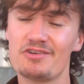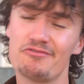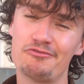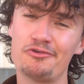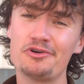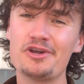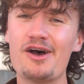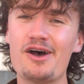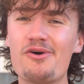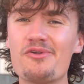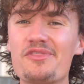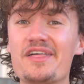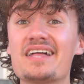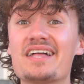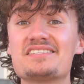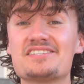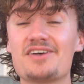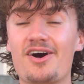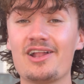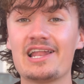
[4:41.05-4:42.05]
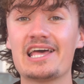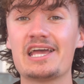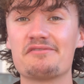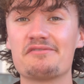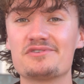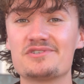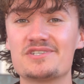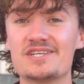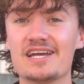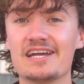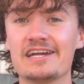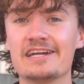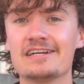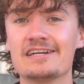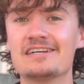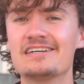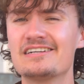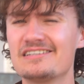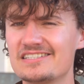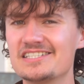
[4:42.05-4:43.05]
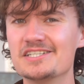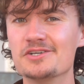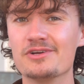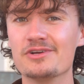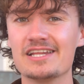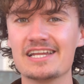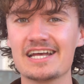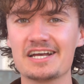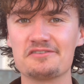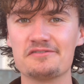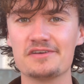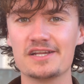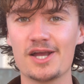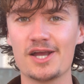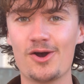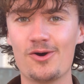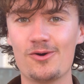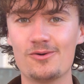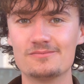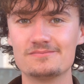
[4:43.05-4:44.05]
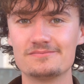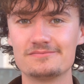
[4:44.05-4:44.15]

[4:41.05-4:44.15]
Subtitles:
For now, that's all I have to say. See you in the next video.